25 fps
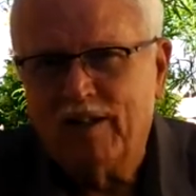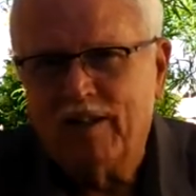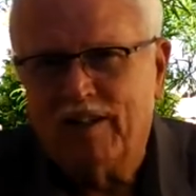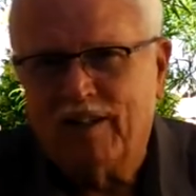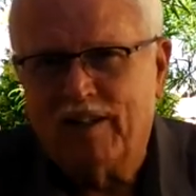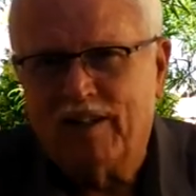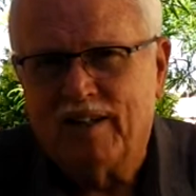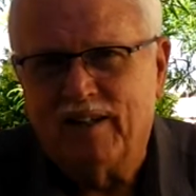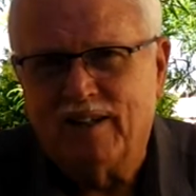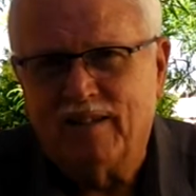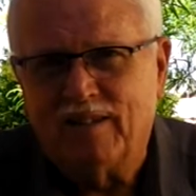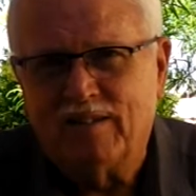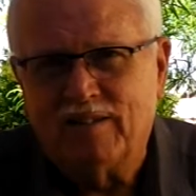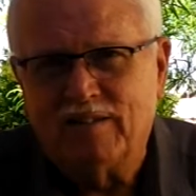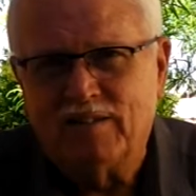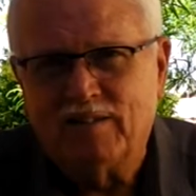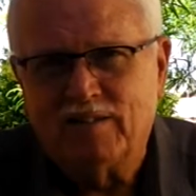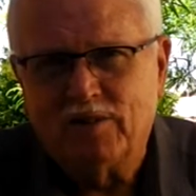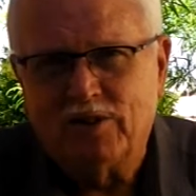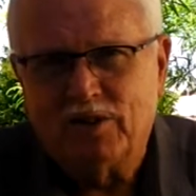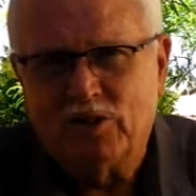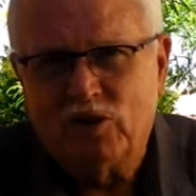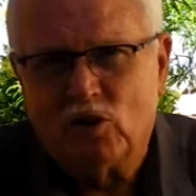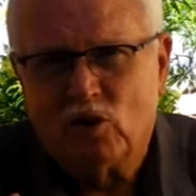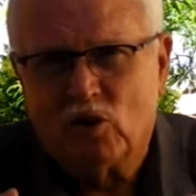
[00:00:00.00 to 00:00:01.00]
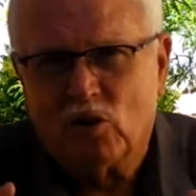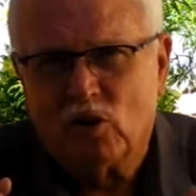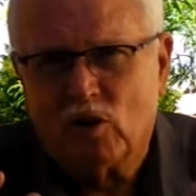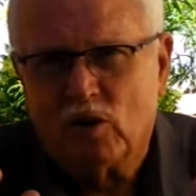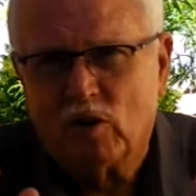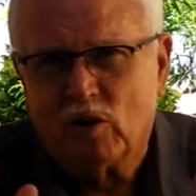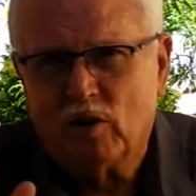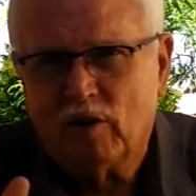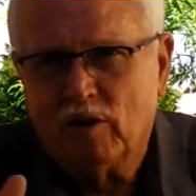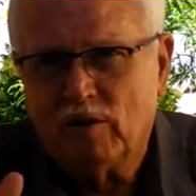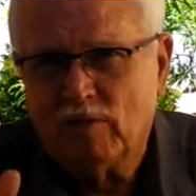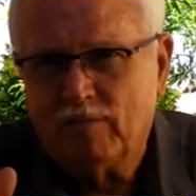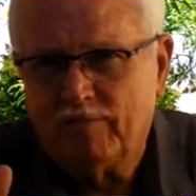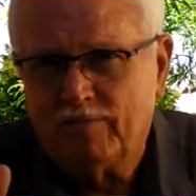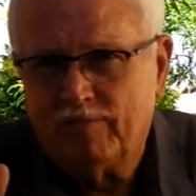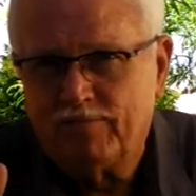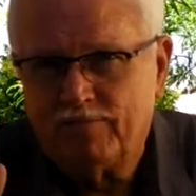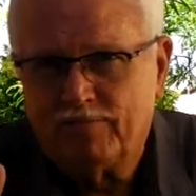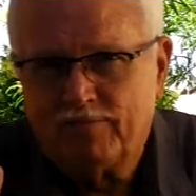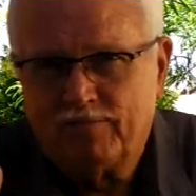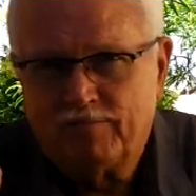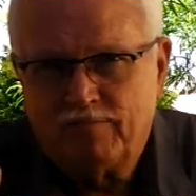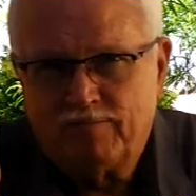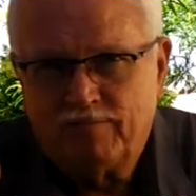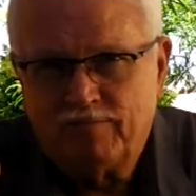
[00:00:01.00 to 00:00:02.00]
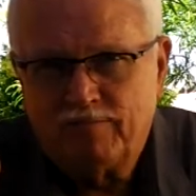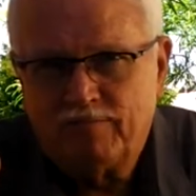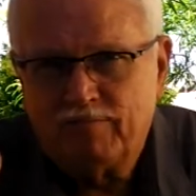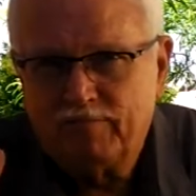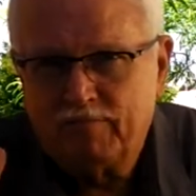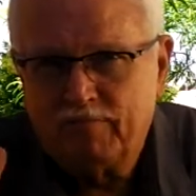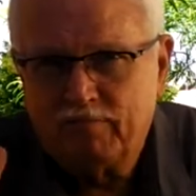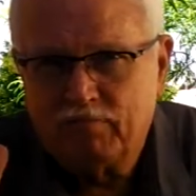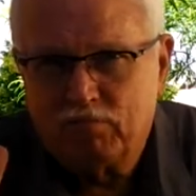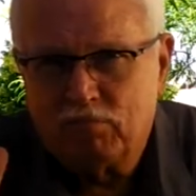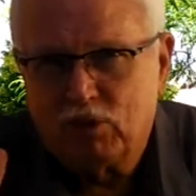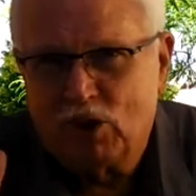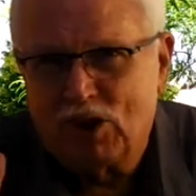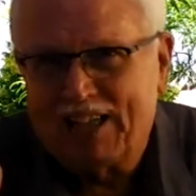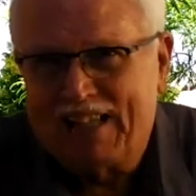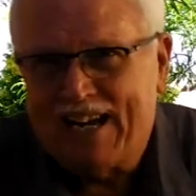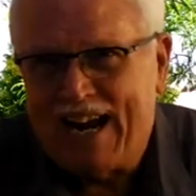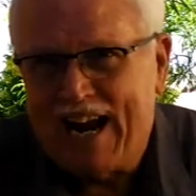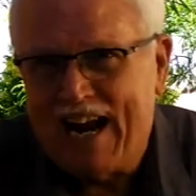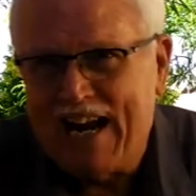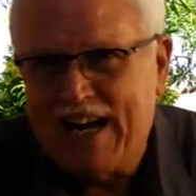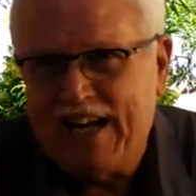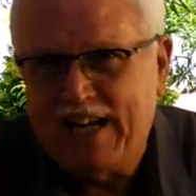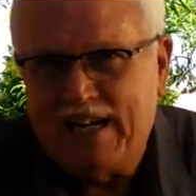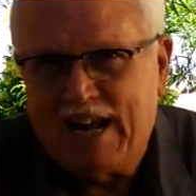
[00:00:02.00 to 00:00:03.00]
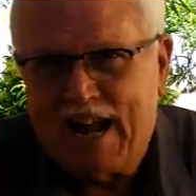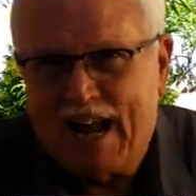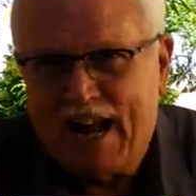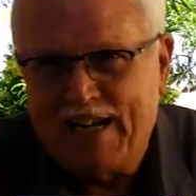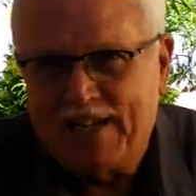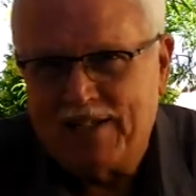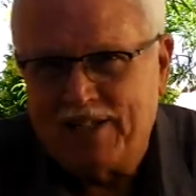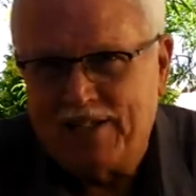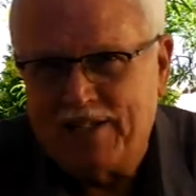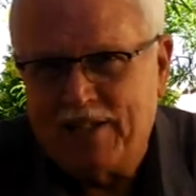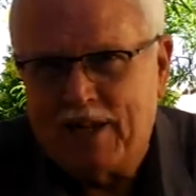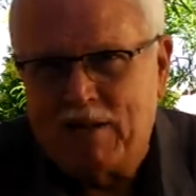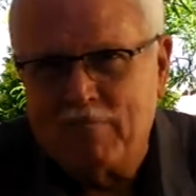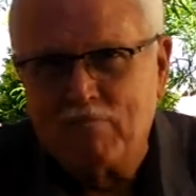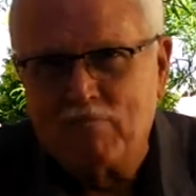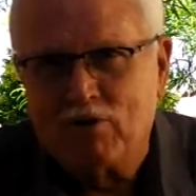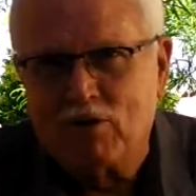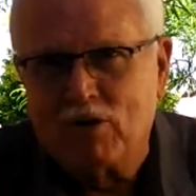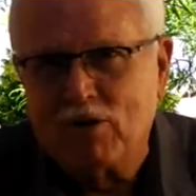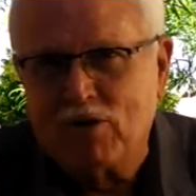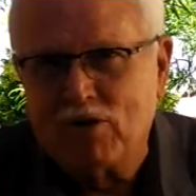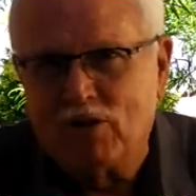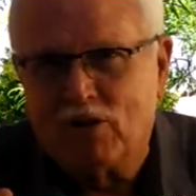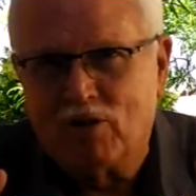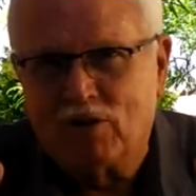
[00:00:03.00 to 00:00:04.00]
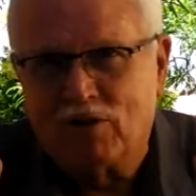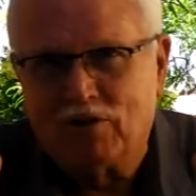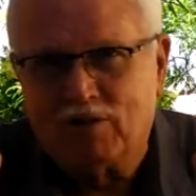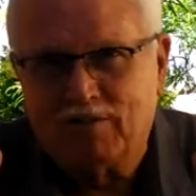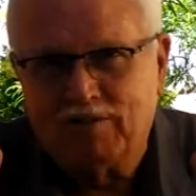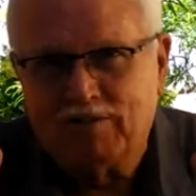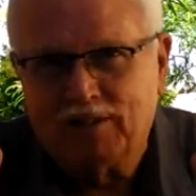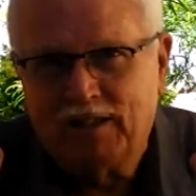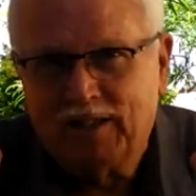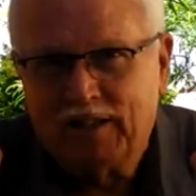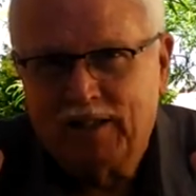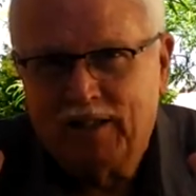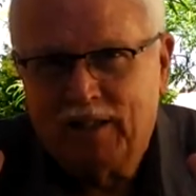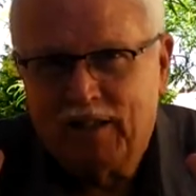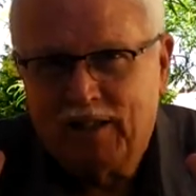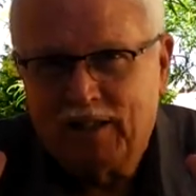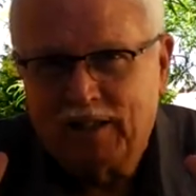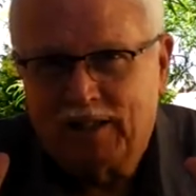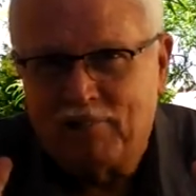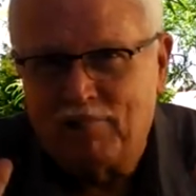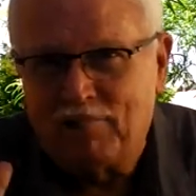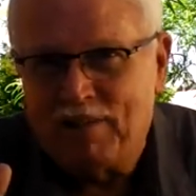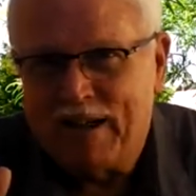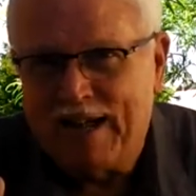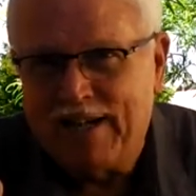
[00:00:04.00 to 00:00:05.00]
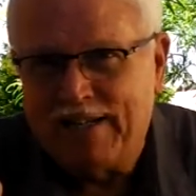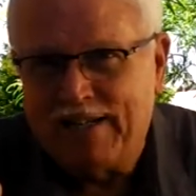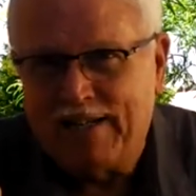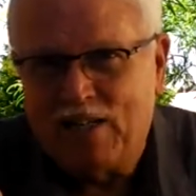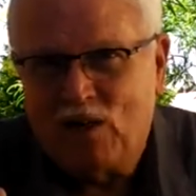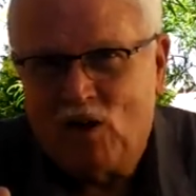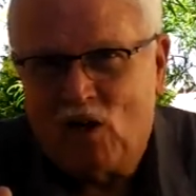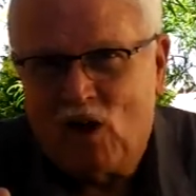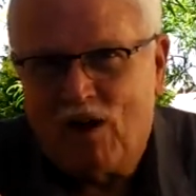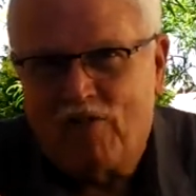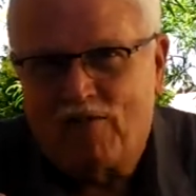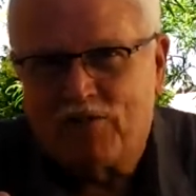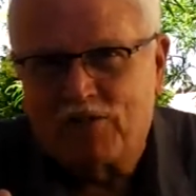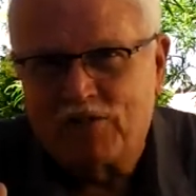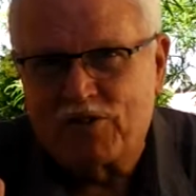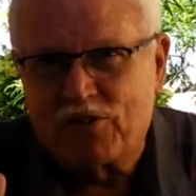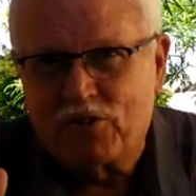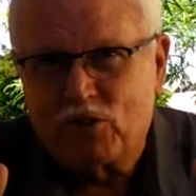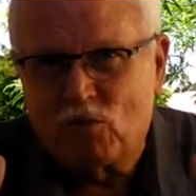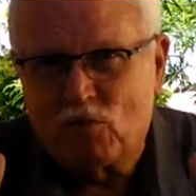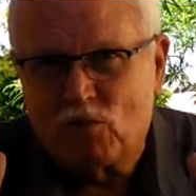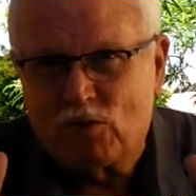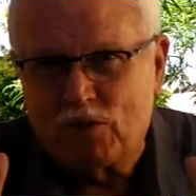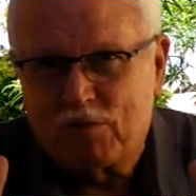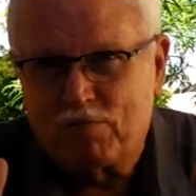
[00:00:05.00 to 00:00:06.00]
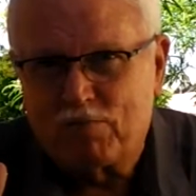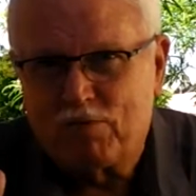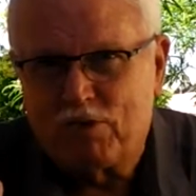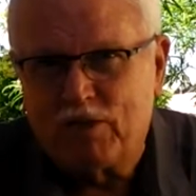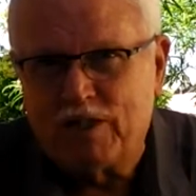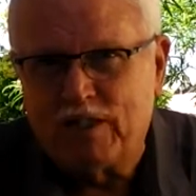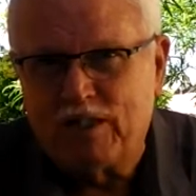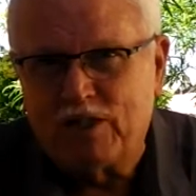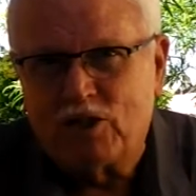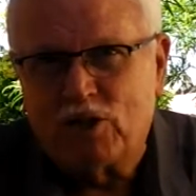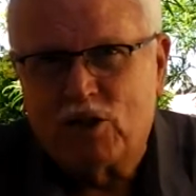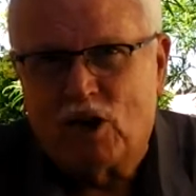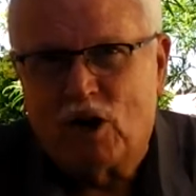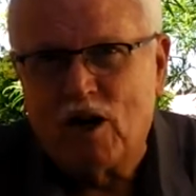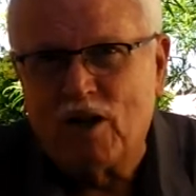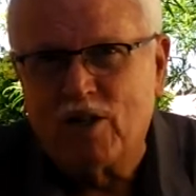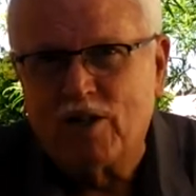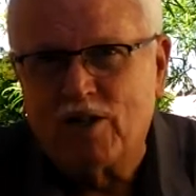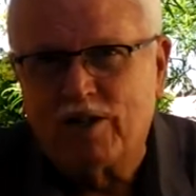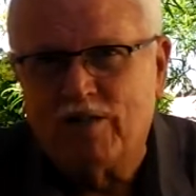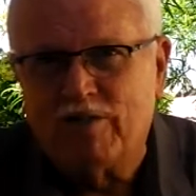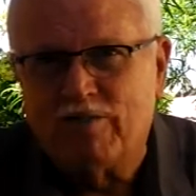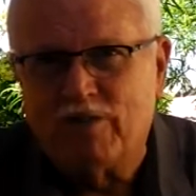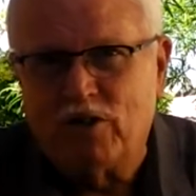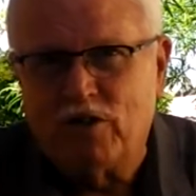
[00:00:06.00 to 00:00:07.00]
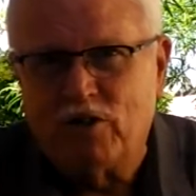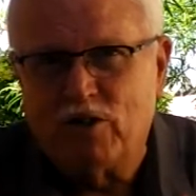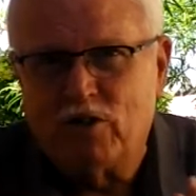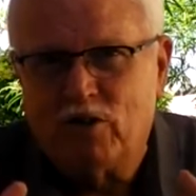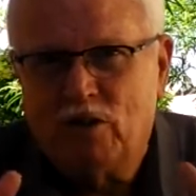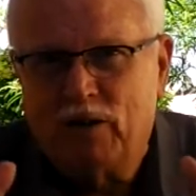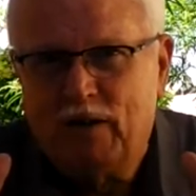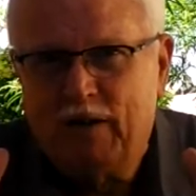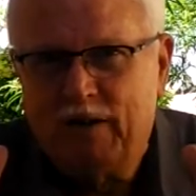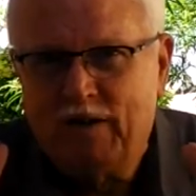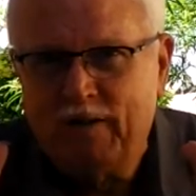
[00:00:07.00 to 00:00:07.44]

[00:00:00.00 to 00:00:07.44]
Uh, your brigade had a number, your commanding officer was put in charge of you,